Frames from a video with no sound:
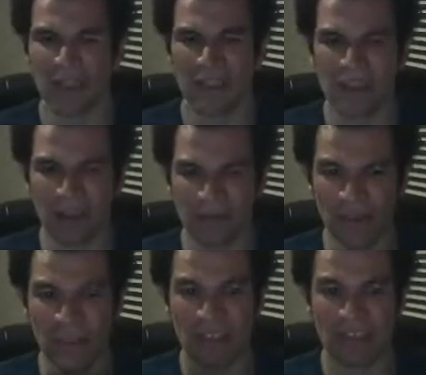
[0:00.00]

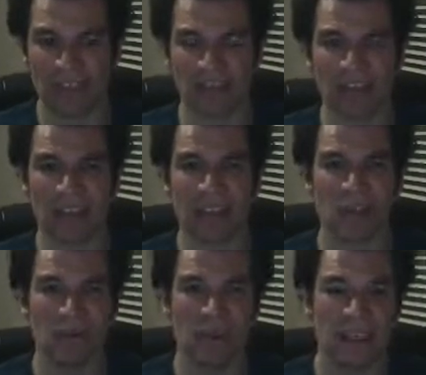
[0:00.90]
definition that
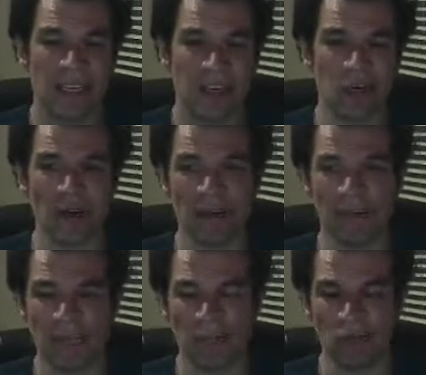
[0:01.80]
we will
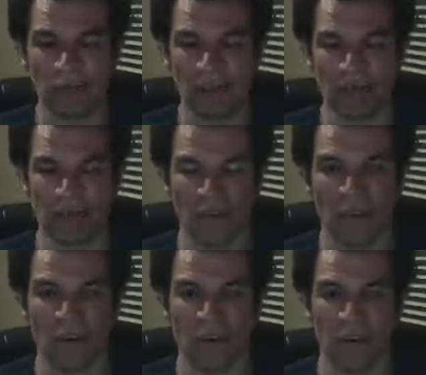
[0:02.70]
be using
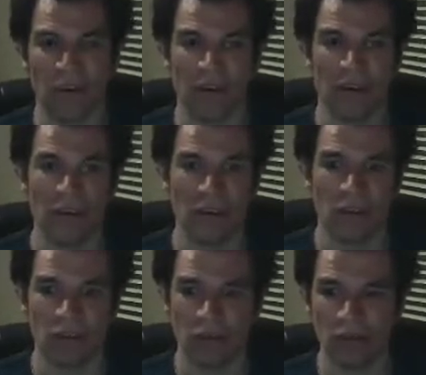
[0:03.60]
for
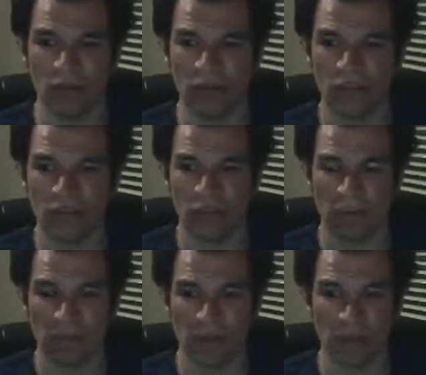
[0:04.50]
two
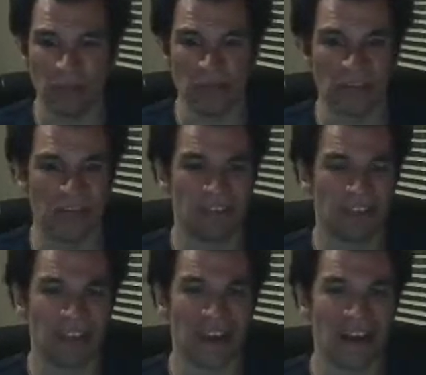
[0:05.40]
subsolutions
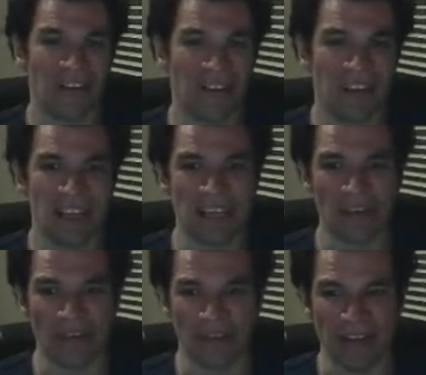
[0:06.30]
that are
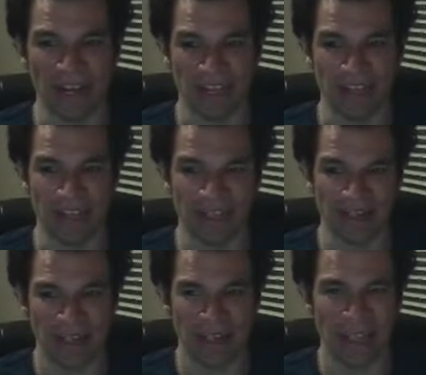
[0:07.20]
equivalent.
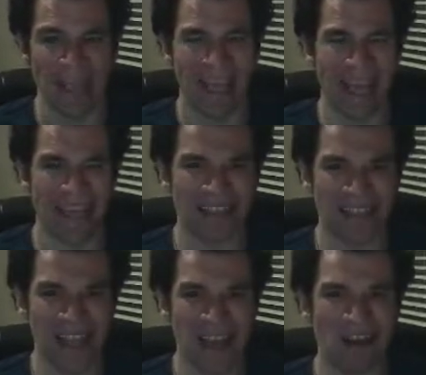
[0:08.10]
The
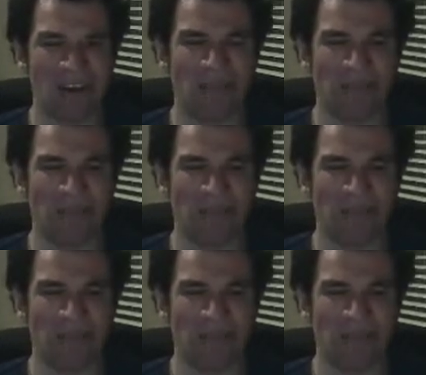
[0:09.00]
idea of